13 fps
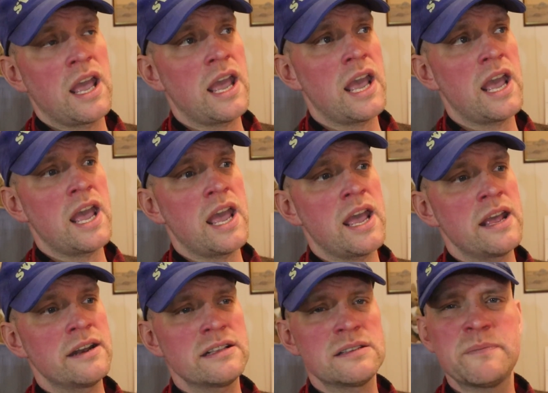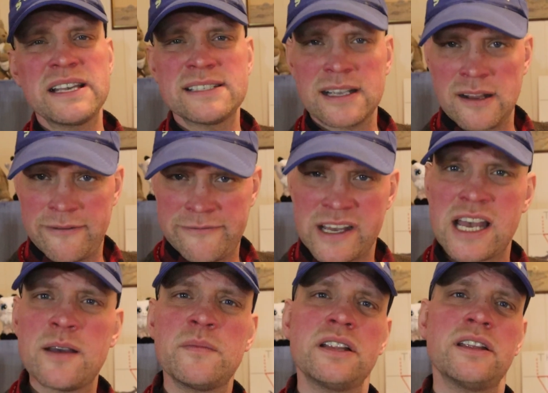And it's basically a
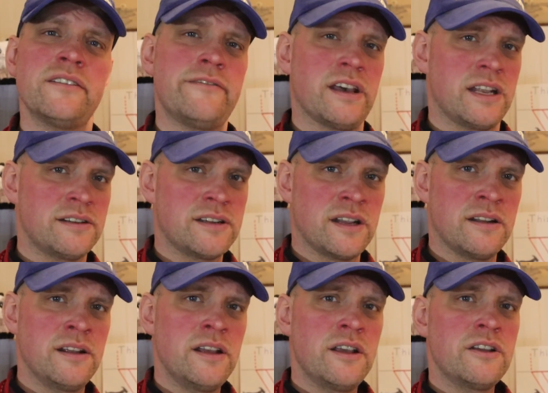family event, and